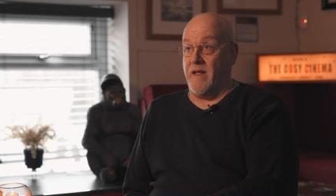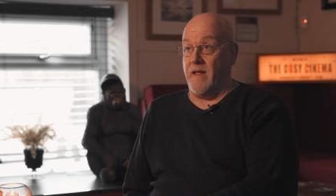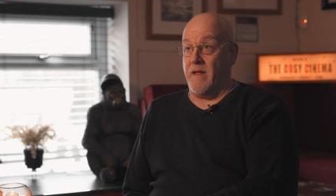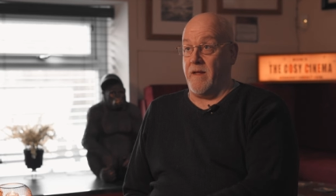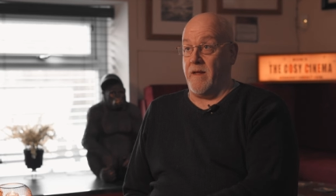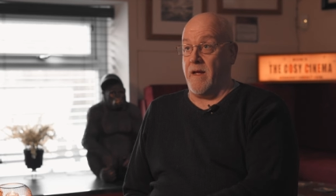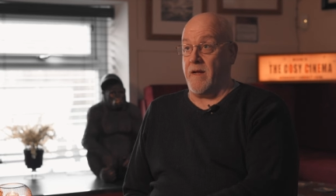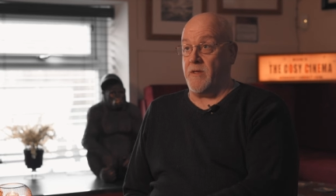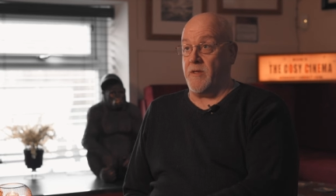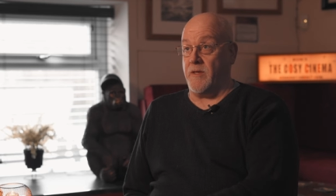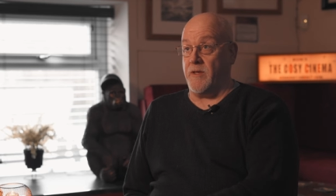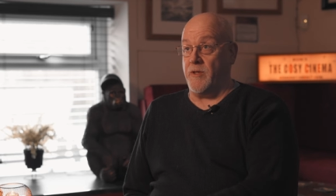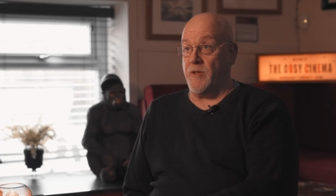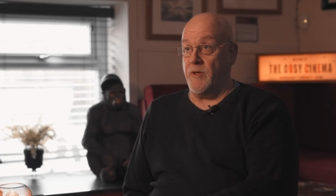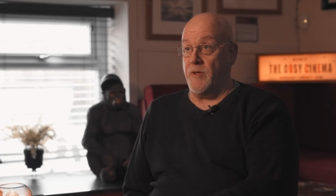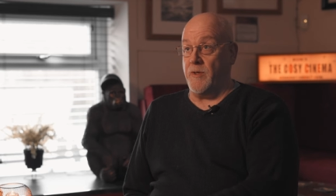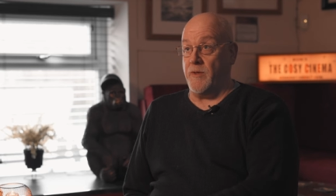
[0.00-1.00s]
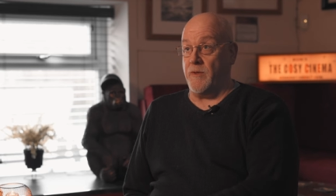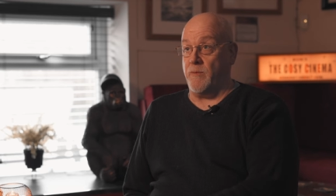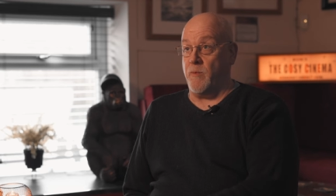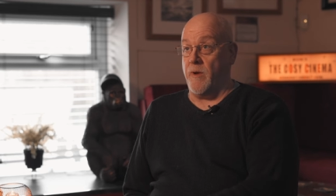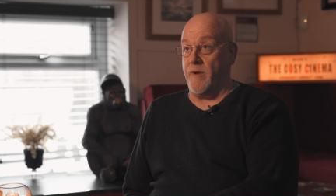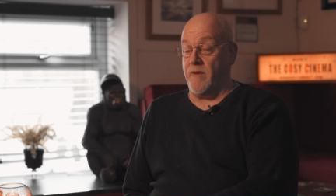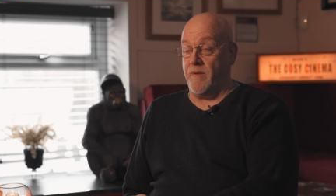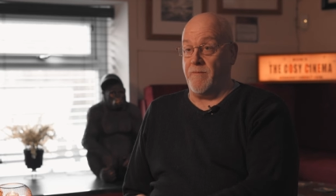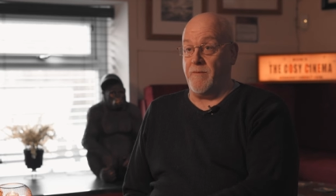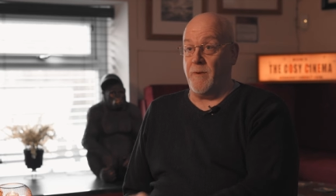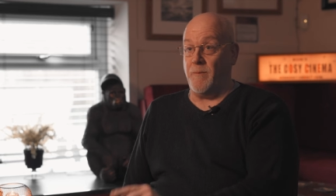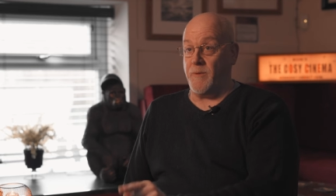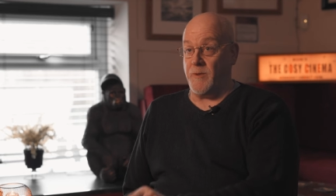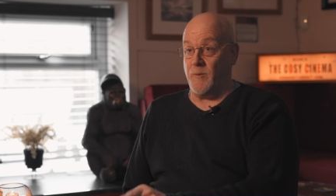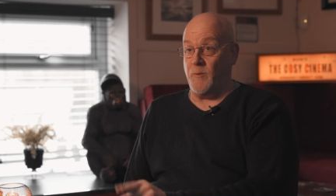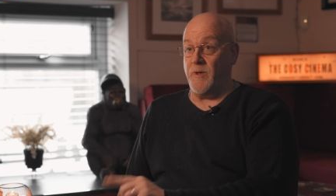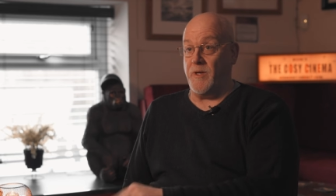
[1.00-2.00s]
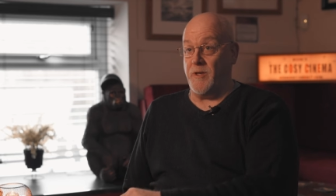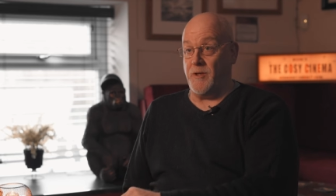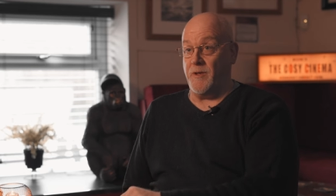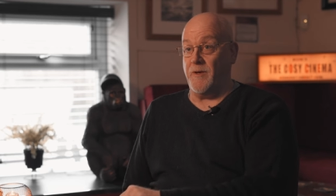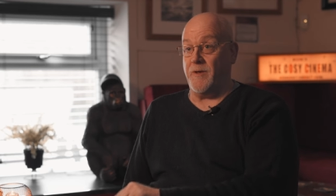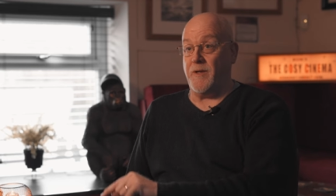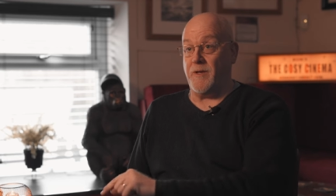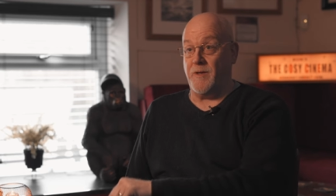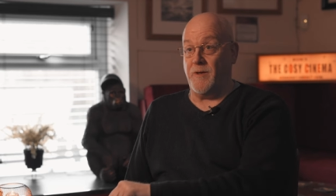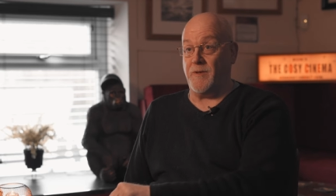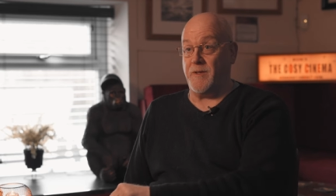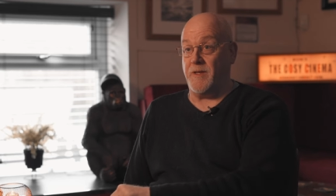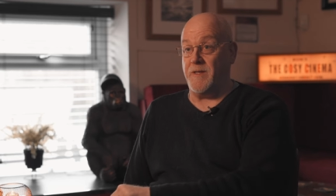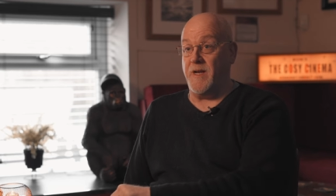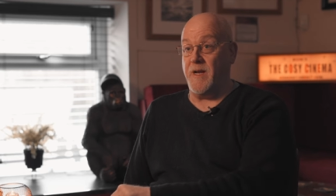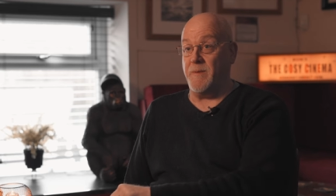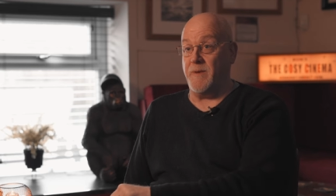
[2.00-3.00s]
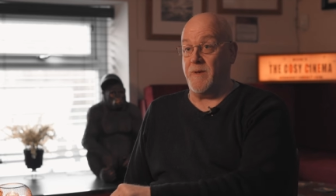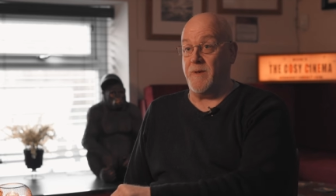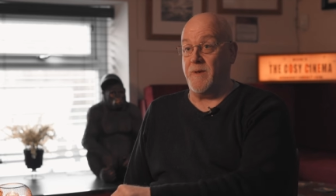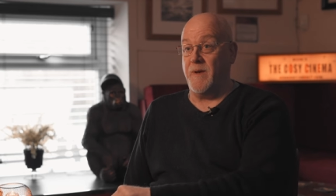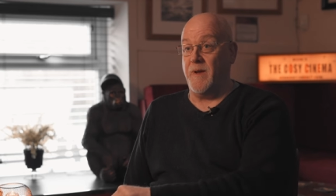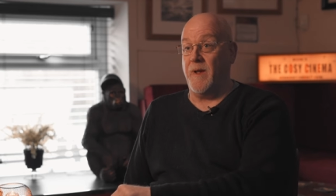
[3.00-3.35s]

he actually showed one of the films that we showed at Cosy Cinema,